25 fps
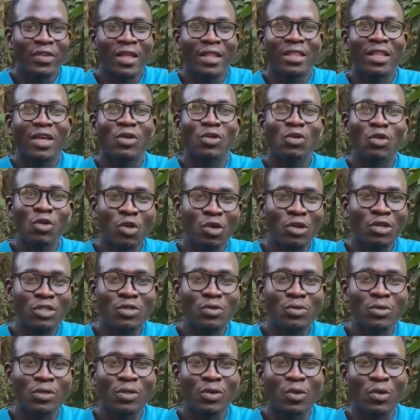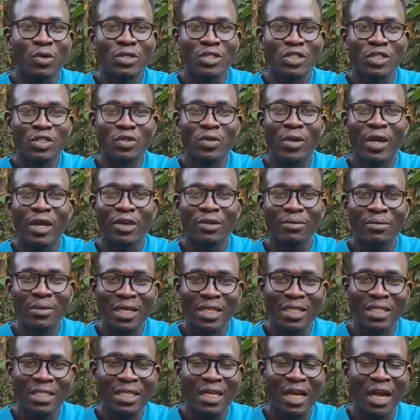the glucose will continue
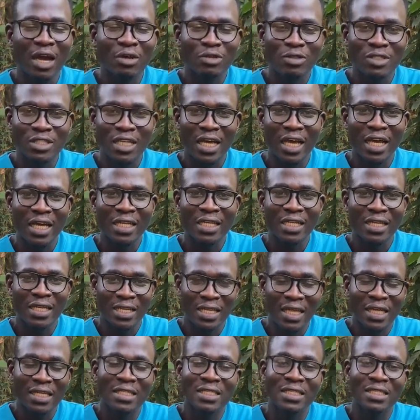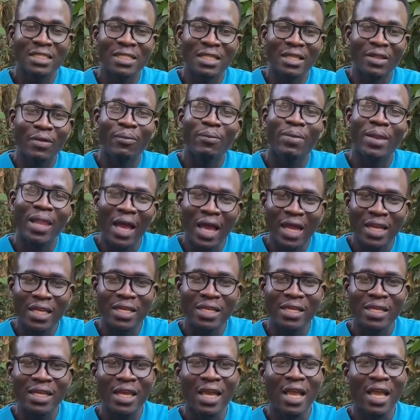accumulating outside, that is in the blood,